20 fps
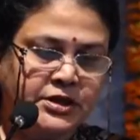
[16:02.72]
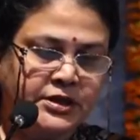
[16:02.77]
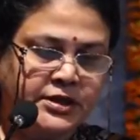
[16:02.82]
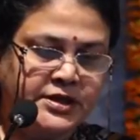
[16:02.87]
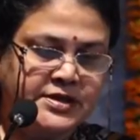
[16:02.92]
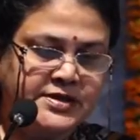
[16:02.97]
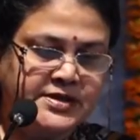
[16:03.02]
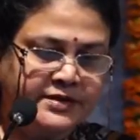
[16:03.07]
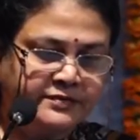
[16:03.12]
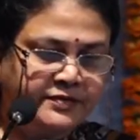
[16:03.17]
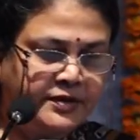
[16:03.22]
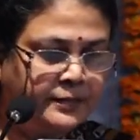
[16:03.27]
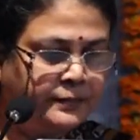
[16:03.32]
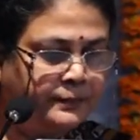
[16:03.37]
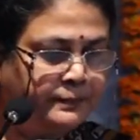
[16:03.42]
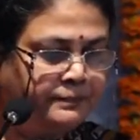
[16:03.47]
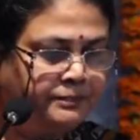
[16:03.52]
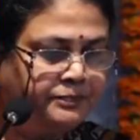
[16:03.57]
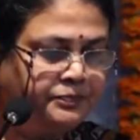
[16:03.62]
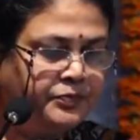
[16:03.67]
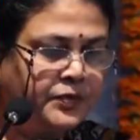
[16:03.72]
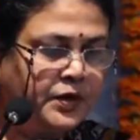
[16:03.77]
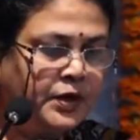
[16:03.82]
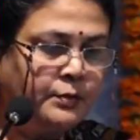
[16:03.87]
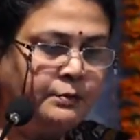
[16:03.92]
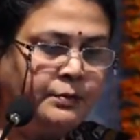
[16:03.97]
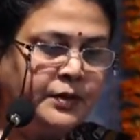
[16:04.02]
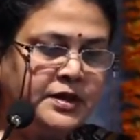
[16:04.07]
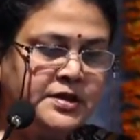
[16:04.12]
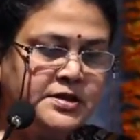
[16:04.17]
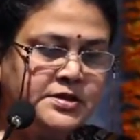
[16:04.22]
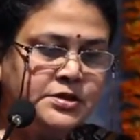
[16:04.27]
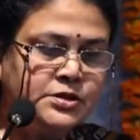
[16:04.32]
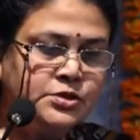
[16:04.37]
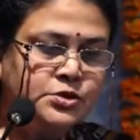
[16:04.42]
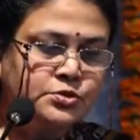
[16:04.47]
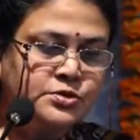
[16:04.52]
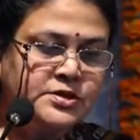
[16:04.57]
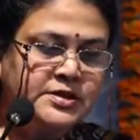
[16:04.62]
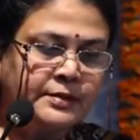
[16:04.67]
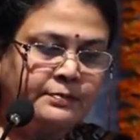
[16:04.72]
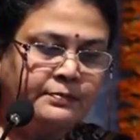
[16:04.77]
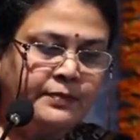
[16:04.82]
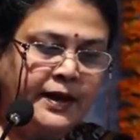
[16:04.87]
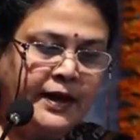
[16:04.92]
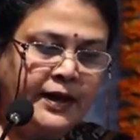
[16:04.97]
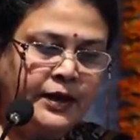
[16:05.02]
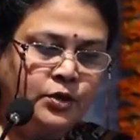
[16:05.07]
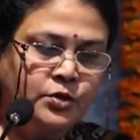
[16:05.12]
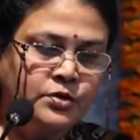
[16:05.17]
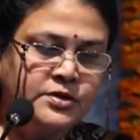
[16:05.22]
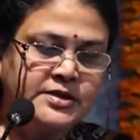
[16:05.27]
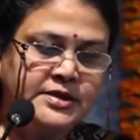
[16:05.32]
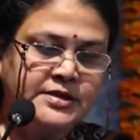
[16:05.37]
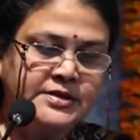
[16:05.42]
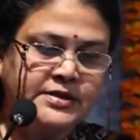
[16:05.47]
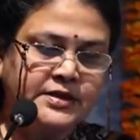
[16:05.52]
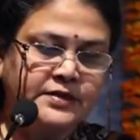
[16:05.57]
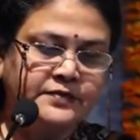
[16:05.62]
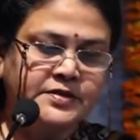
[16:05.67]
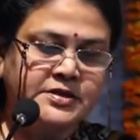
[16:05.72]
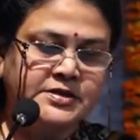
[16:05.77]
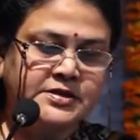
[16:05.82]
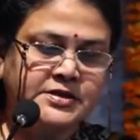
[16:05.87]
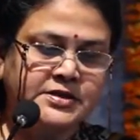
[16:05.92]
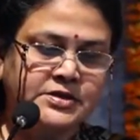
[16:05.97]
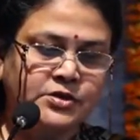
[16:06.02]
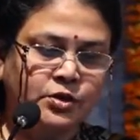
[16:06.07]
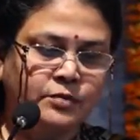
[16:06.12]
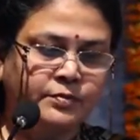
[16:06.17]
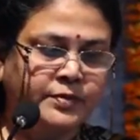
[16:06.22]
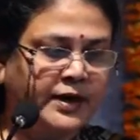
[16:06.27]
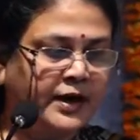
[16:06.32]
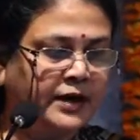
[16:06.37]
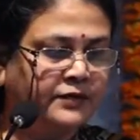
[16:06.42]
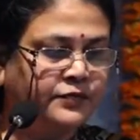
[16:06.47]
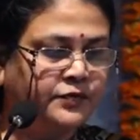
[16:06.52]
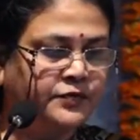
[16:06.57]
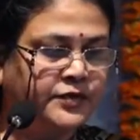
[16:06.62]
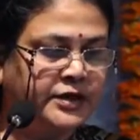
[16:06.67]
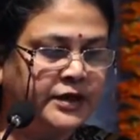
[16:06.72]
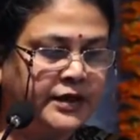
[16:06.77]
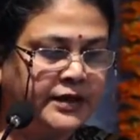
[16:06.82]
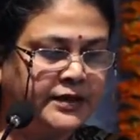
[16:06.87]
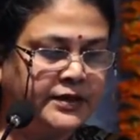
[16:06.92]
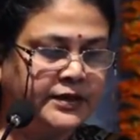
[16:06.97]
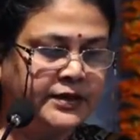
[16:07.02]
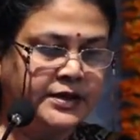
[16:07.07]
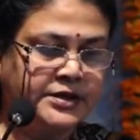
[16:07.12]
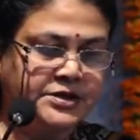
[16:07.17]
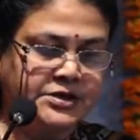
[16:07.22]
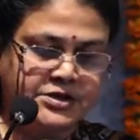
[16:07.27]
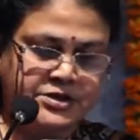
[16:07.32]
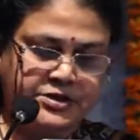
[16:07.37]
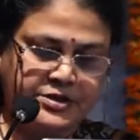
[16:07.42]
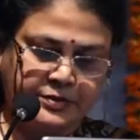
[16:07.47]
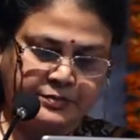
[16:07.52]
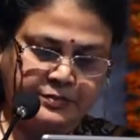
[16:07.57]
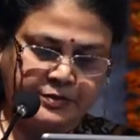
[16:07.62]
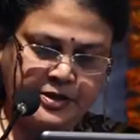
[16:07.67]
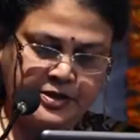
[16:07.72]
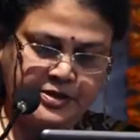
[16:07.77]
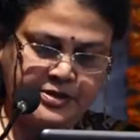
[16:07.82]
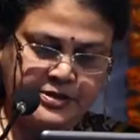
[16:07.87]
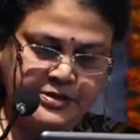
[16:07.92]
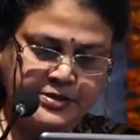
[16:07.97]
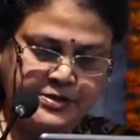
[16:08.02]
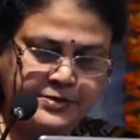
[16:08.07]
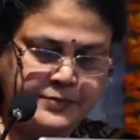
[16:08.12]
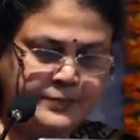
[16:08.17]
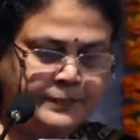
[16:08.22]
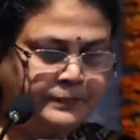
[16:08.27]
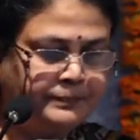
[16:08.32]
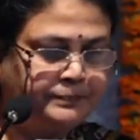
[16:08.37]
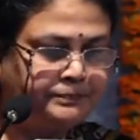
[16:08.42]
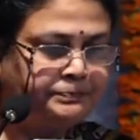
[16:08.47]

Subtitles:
37, persons who supply goods and services on behalf of the other registered persons,